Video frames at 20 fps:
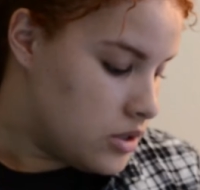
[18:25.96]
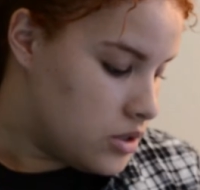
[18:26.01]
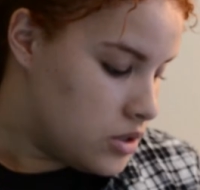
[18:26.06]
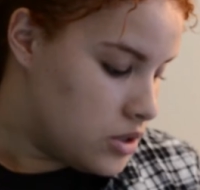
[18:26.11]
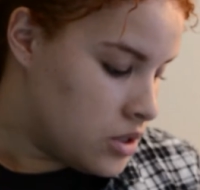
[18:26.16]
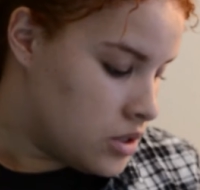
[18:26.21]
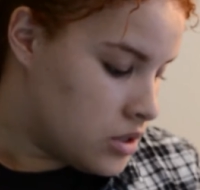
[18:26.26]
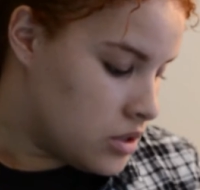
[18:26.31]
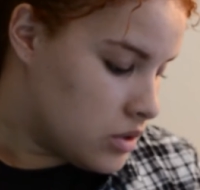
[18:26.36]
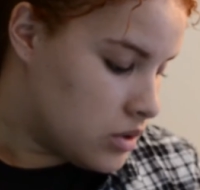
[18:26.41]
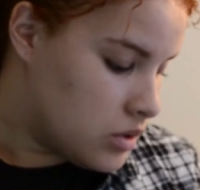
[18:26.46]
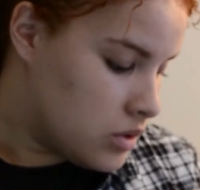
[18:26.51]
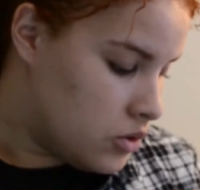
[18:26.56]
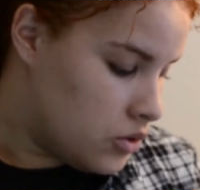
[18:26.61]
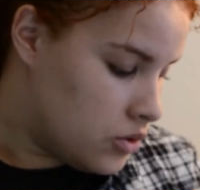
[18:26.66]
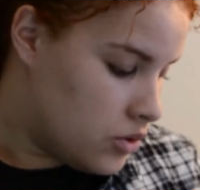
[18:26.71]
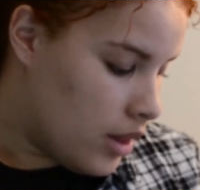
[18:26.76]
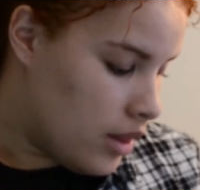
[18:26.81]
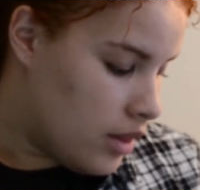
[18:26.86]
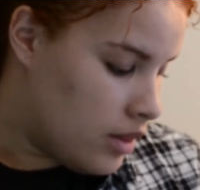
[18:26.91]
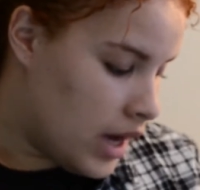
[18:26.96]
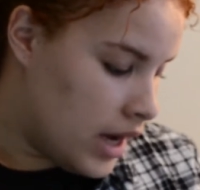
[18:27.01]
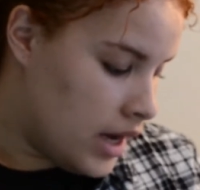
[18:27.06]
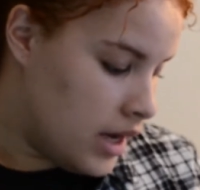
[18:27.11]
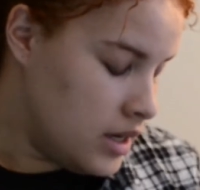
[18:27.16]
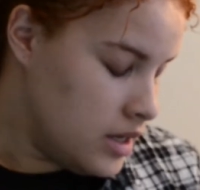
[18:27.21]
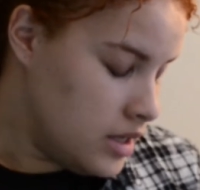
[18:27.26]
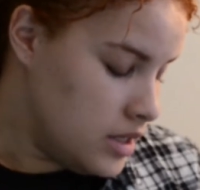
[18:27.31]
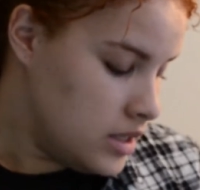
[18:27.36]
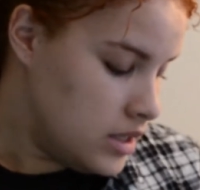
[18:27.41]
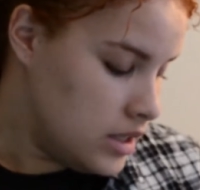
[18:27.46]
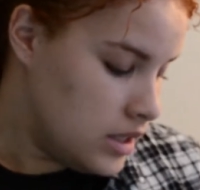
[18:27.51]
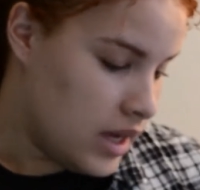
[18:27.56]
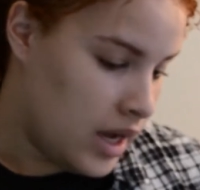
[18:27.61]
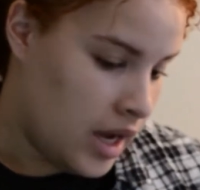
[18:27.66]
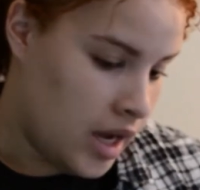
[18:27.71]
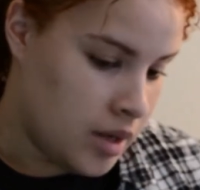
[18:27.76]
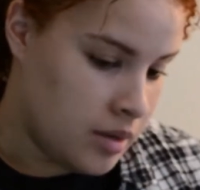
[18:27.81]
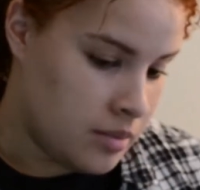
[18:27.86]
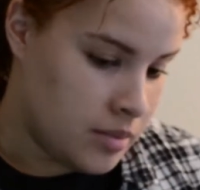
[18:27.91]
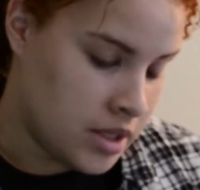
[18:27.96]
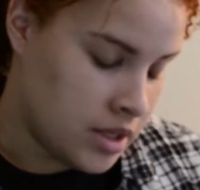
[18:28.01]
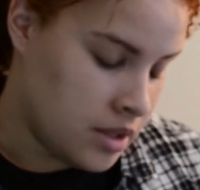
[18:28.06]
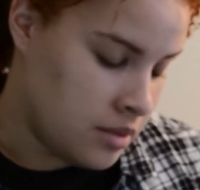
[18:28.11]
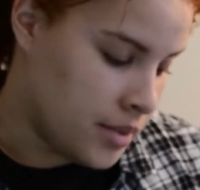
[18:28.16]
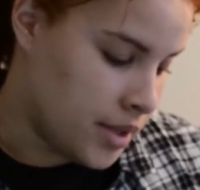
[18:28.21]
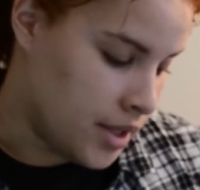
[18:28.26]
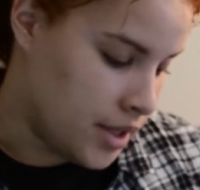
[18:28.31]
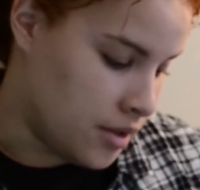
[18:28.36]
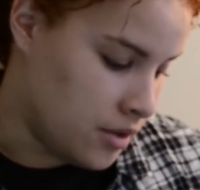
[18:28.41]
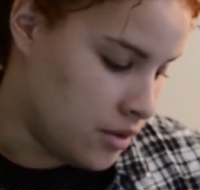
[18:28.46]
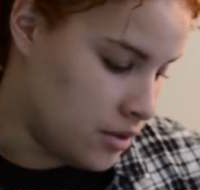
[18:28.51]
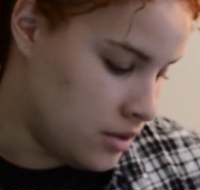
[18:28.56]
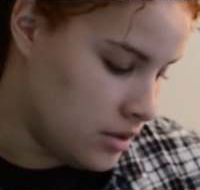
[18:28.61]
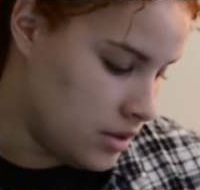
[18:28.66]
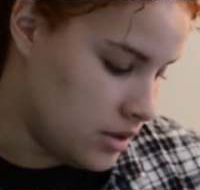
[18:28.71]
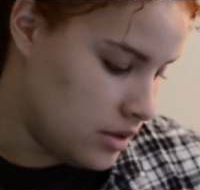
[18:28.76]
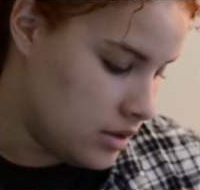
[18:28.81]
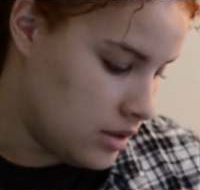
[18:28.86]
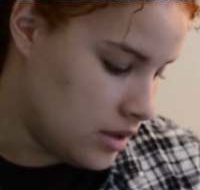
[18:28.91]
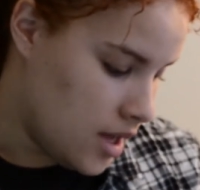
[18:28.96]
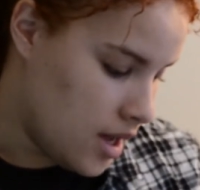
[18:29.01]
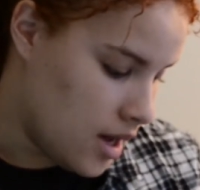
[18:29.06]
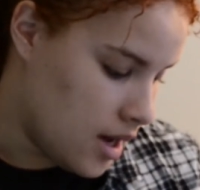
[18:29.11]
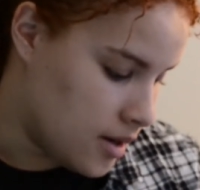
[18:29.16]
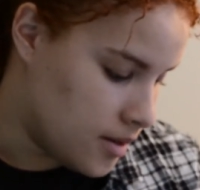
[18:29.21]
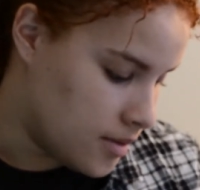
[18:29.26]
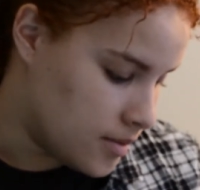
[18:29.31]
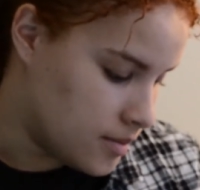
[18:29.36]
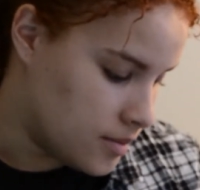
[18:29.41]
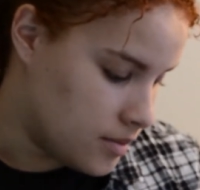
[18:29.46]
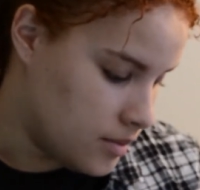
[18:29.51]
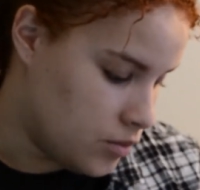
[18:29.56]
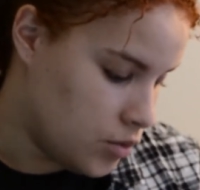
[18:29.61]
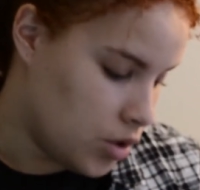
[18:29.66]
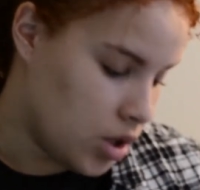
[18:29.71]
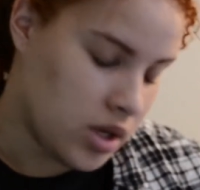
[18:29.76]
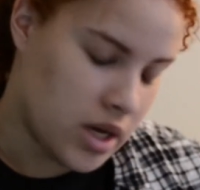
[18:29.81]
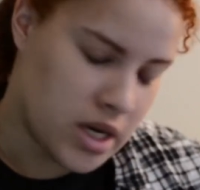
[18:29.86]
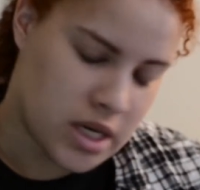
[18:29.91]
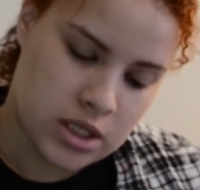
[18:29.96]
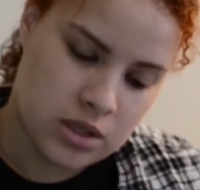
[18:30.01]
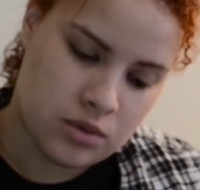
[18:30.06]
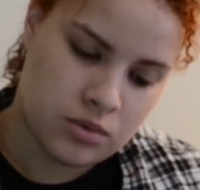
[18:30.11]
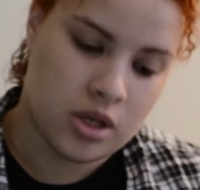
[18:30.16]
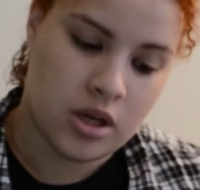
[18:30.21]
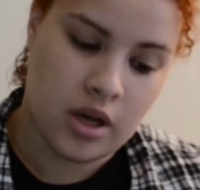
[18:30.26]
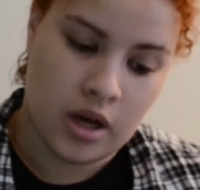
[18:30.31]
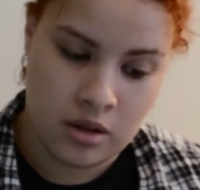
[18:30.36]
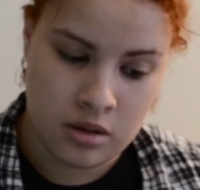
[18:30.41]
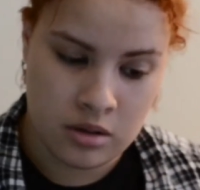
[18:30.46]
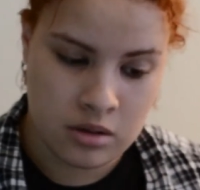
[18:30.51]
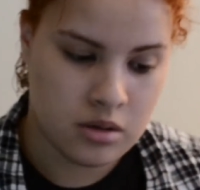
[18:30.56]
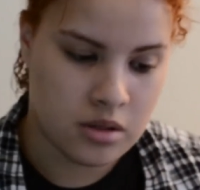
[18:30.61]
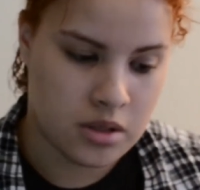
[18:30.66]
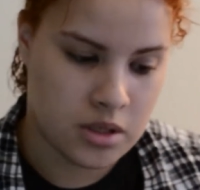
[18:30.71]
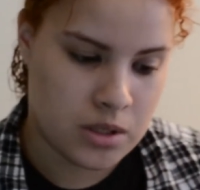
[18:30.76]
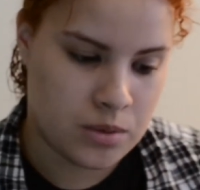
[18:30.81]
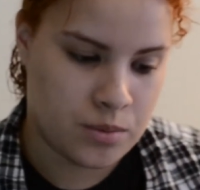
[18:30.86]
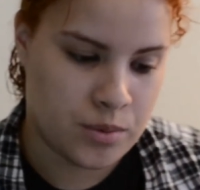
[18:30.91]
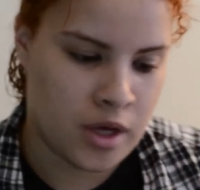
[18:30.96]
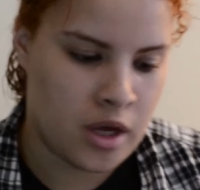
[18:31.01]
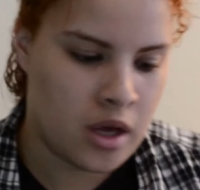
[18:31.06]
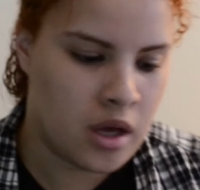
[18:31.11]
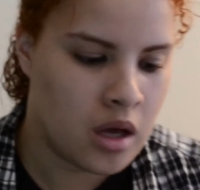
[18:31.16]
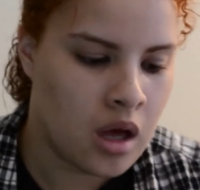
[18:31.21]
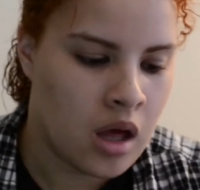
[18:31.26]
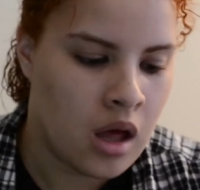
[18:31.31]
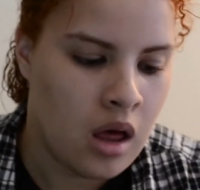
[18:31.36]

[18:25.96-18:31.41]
So, that came in the mail, last weekend, this week.